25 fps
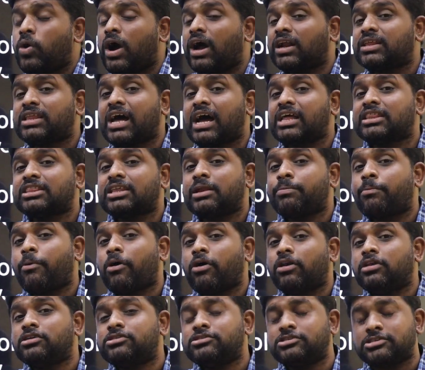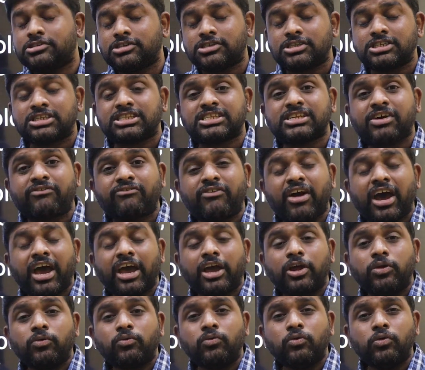Who are the anthropologists?
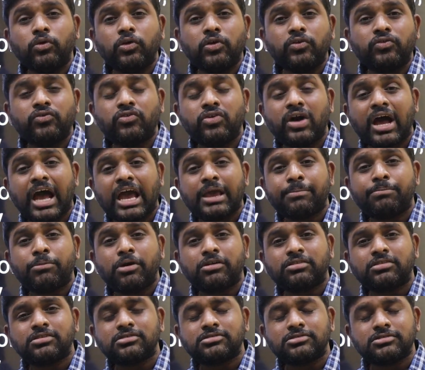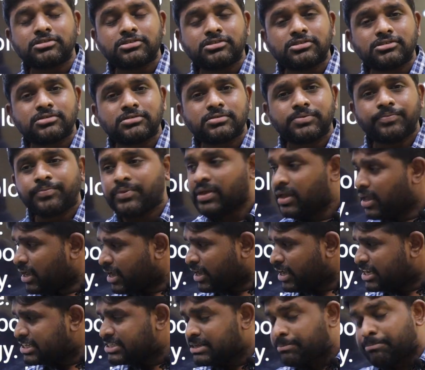Sapir-Whorf hypothesis
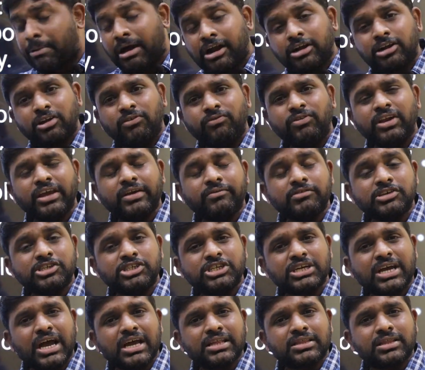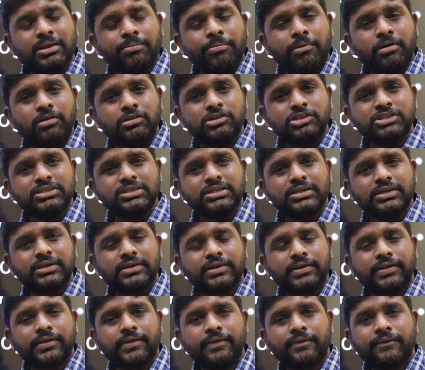is a part of linguistic anthropology.
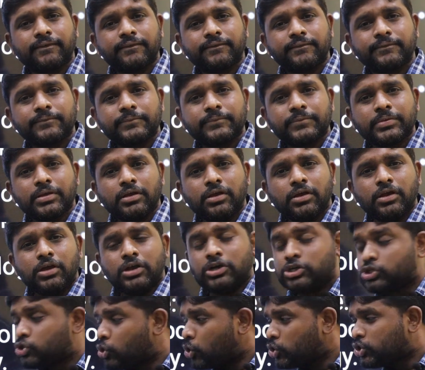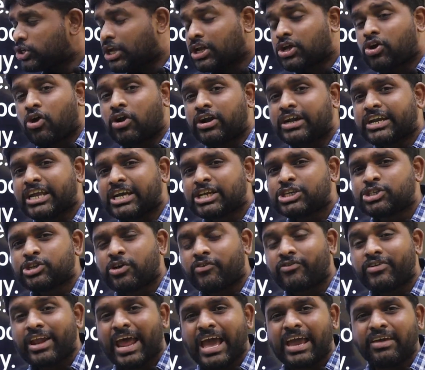Social
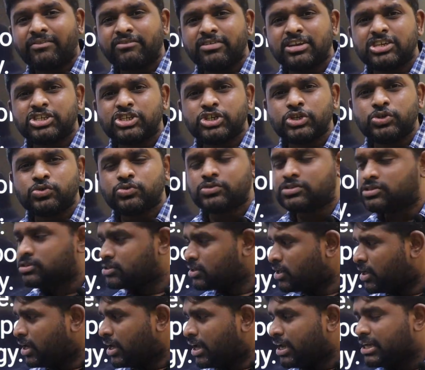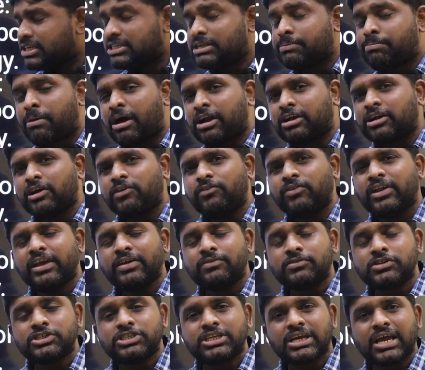context of language use is a part of
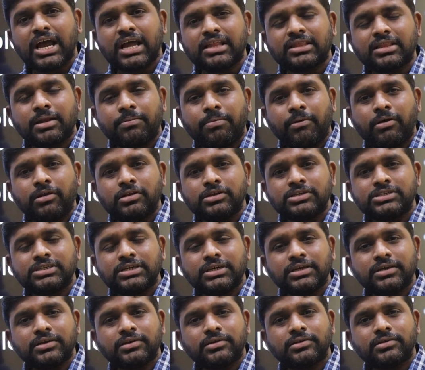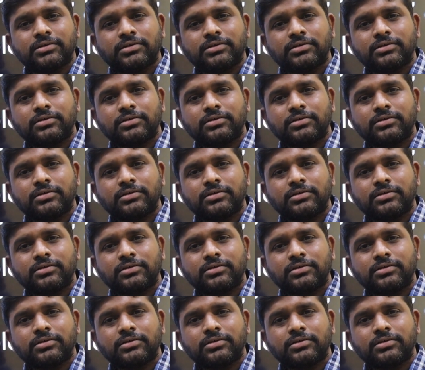linguistic anthropology.